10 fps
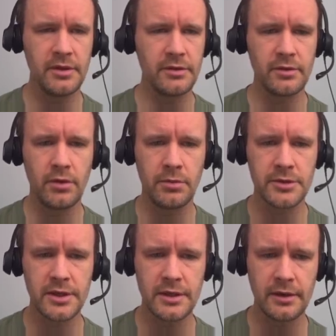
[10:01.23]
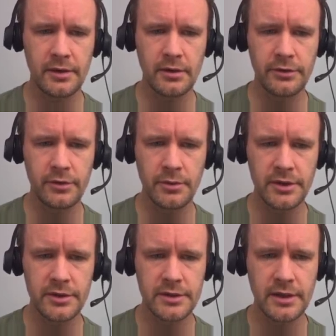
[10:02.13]
is almost identical. So we
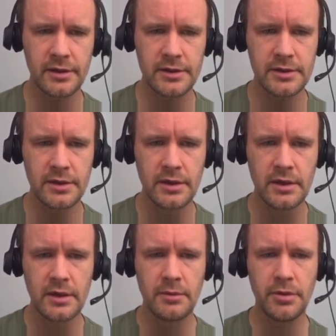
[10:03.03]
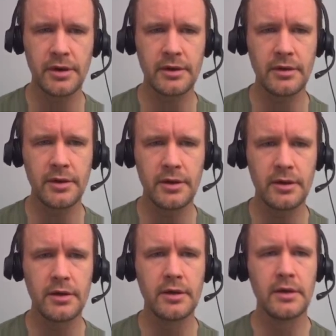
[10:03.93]
can just take this, bring it down here.